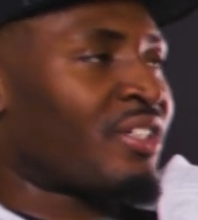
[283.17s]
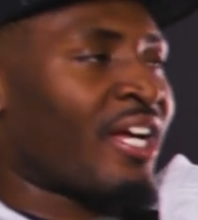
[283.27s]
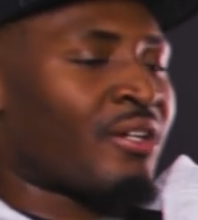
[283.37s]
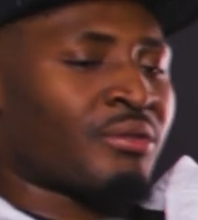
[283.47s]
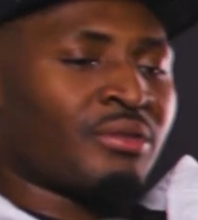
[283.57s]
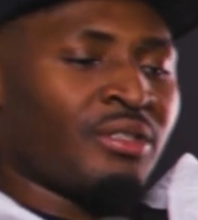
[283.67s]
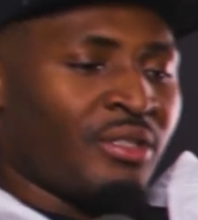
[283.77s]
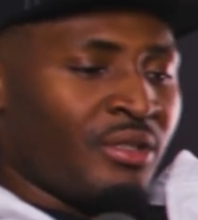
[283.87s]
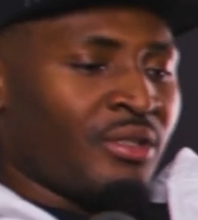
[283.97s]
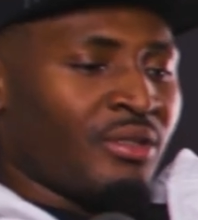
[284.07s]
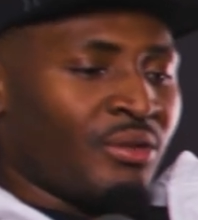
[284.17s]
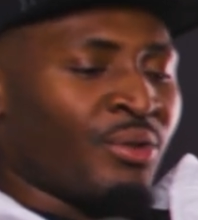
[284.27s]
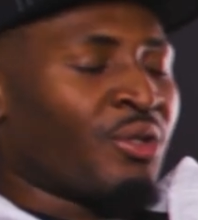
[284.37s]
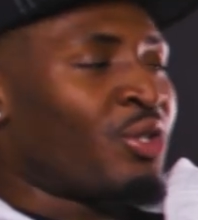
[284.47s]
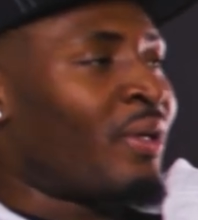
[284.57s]
So now
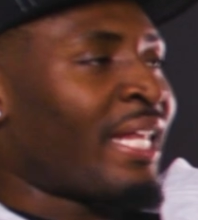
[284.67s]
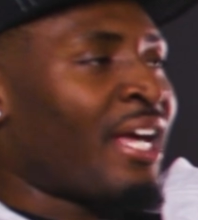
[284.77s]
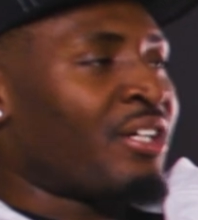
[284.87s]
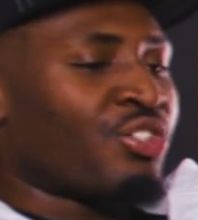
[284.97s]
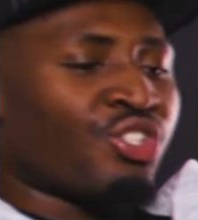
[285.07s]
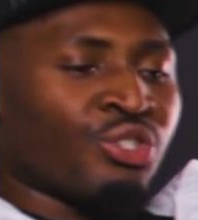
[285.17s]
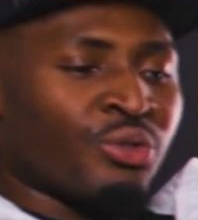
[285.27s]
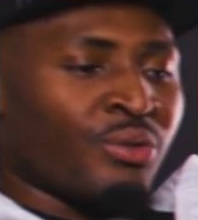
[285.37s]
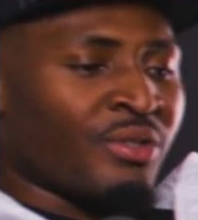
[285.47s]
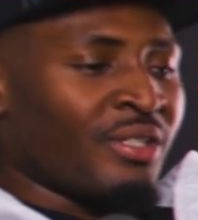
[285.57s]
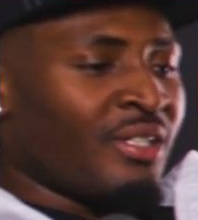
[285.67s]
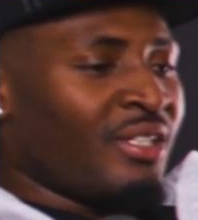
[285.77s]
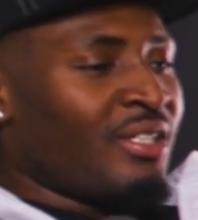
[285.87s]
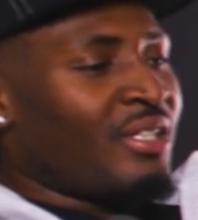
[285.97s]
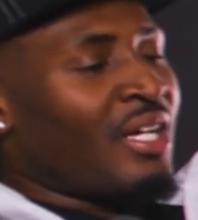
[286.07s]
we're gonna do Atlanta in June,
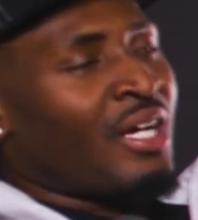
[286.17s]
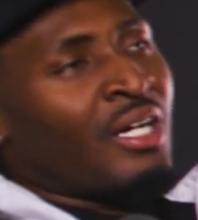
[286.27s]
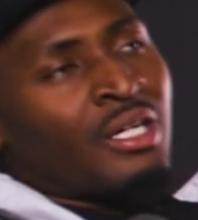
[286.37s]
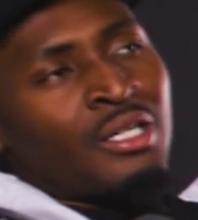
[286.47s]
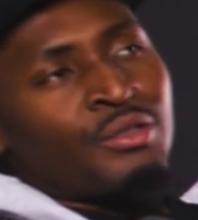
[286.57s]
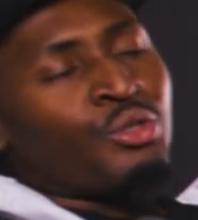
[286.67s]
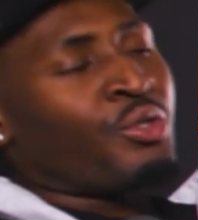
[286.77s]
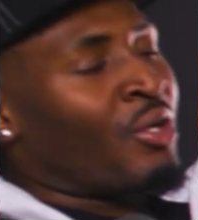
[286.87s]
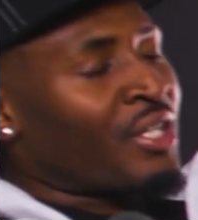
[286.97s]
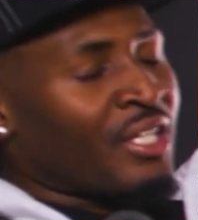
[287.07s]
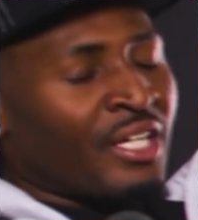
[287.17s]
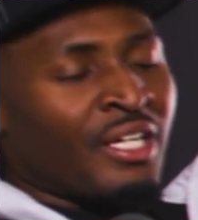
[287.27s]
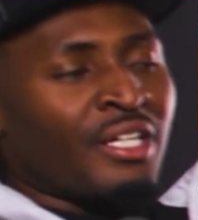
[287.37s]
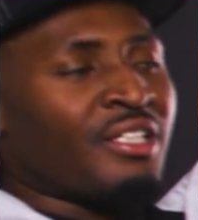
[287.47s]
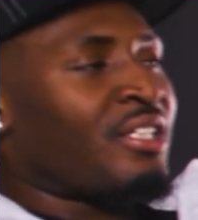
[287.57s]
New York
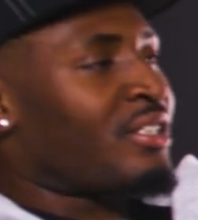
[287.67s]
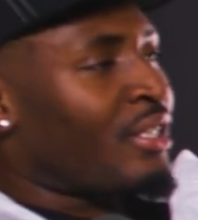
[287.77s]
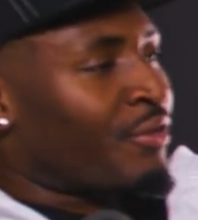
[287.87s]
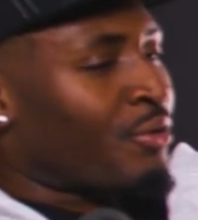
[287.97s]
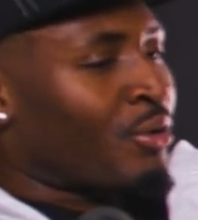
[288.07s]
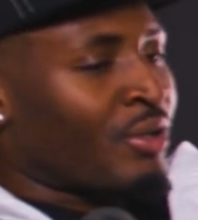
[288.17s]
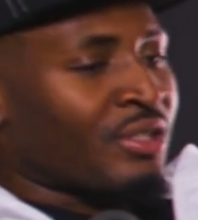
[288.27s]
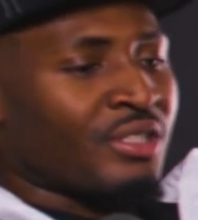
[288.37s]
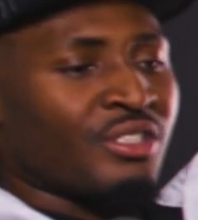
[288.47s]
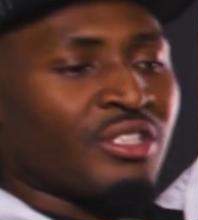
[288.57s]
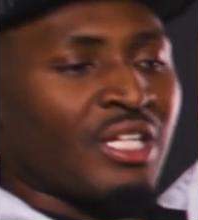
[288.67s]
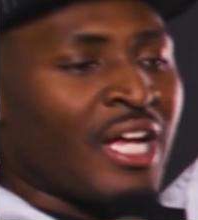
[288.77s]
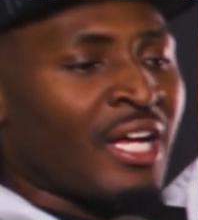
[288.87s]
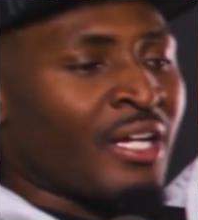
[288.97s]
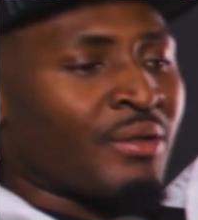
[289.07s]
again, DC of course in
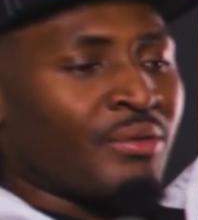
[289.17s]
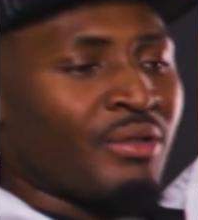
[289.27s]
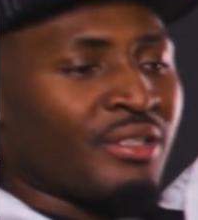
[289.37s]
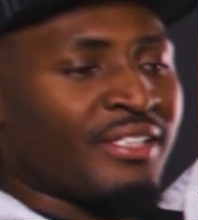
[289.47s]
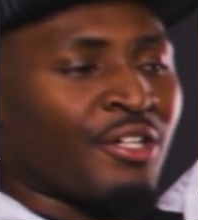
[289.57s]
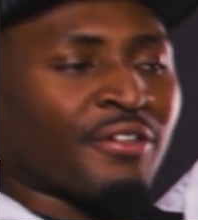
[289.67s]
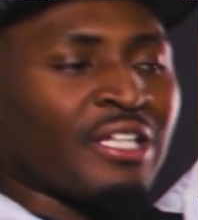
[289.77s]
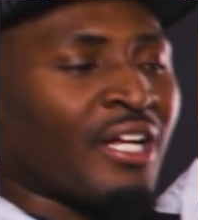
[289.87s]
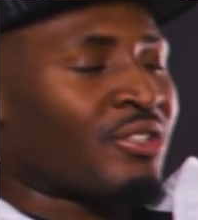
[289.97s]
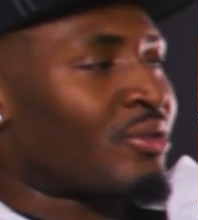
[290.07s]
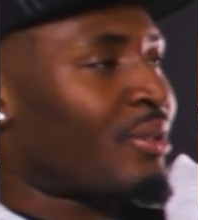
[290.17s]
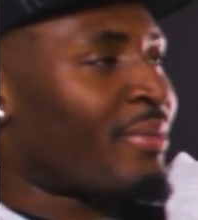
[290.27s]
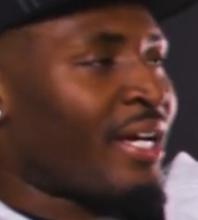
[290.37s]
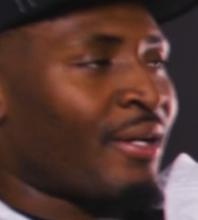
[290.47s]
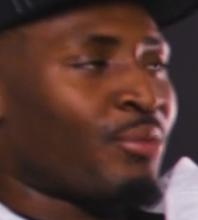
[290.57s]
July. South Carolina's on the
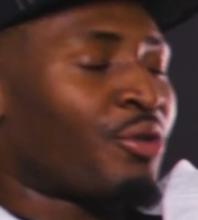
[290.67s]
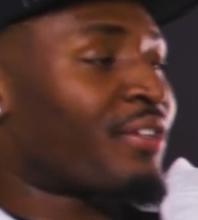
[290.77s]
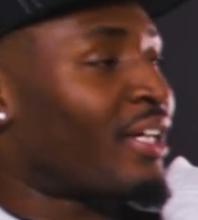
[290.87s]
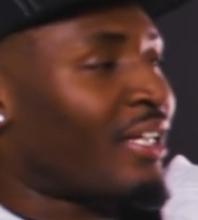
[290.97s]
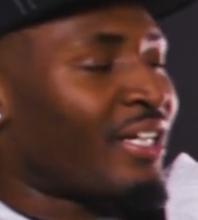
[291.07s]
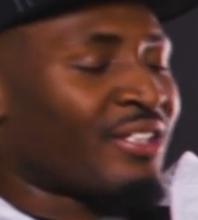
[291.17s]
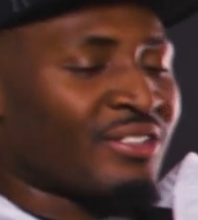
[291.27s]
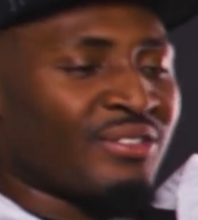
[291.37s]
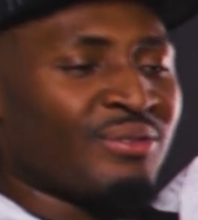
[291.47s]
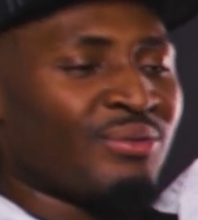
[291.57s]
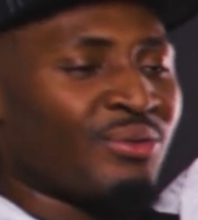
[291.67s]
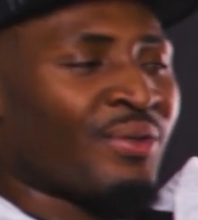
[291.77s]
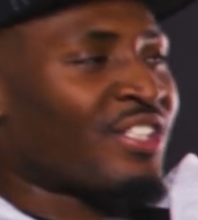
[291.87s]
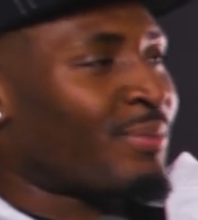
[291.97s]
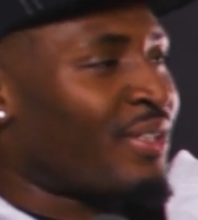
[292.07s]
map, North Carolina,
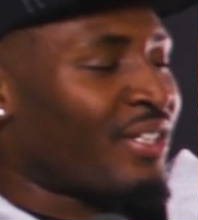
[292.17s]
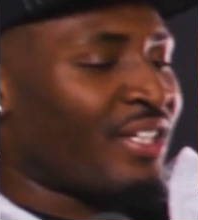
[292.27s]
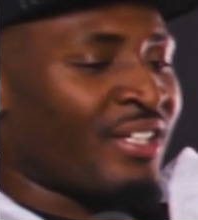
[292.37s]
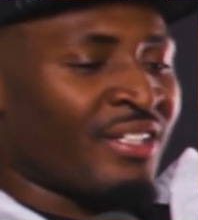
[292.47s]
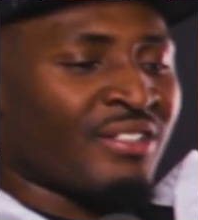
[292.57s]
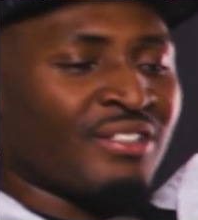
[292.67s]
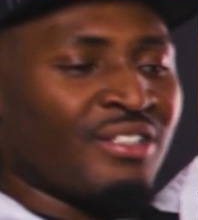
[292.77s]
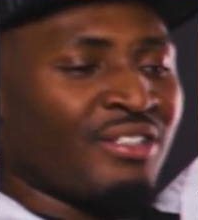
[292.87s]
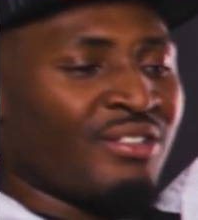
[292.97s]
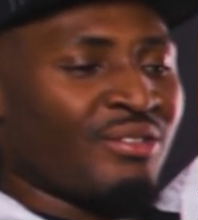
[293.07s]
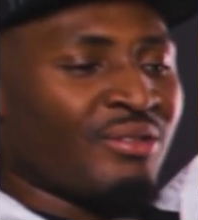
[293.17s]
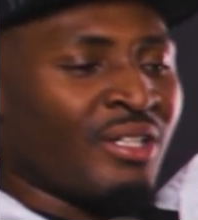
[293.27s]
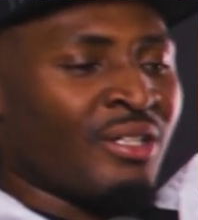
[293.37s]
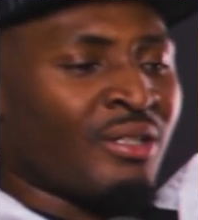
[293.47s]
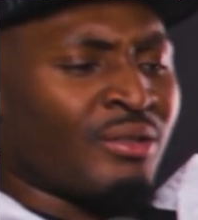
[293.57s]
Richmond again,
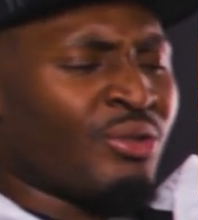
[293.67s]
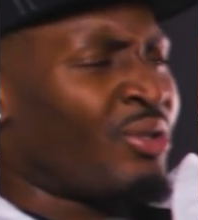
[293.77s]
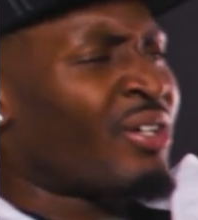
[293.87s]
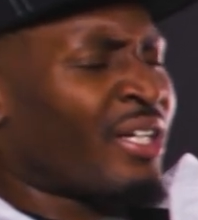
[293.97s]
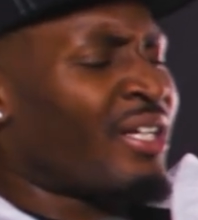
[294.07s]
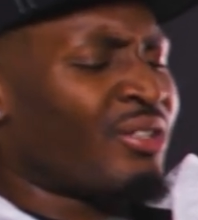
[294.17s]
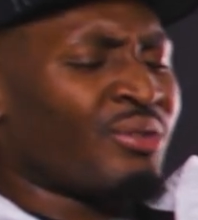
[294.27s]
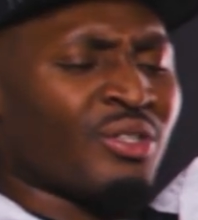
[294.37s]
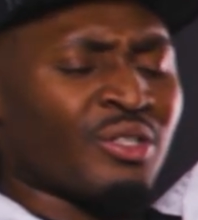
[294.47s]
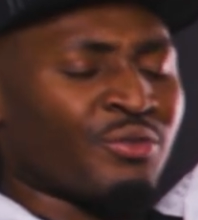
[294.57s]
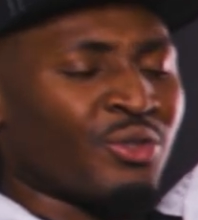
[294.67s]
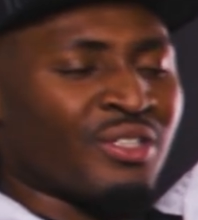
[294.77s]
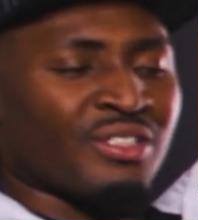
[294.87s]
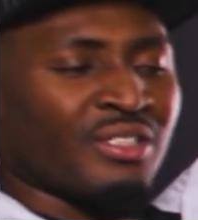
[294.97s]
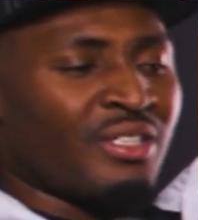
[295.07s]
New York, yeah, New York of course.